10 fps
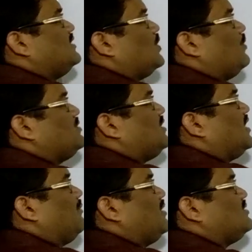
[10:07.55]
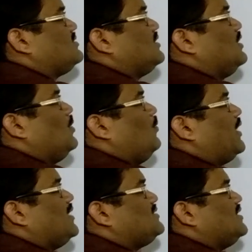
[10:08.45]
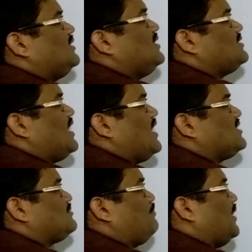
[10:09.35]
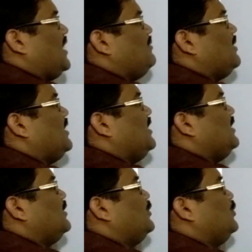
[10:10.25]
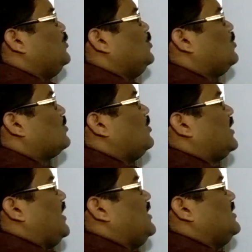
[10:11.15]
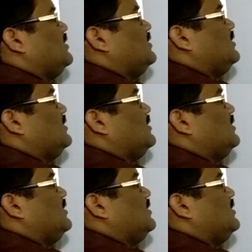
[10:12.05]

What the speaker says: sequence databases. We can say these as primary nucleotide